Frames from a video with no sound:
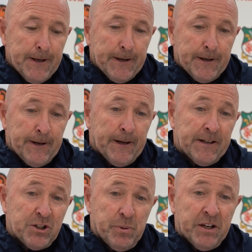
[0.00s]

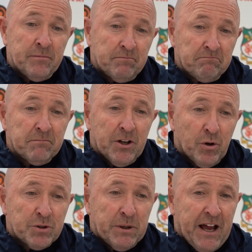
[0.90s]
And he's been
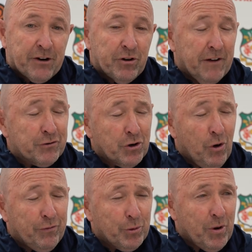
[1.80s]
anchoring after a
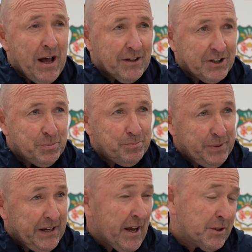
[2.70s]
goal for a while, and he's
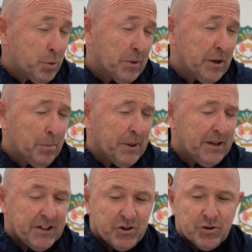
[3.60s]
been getting to him a little bit,
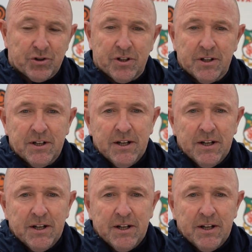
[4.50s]
and it's just,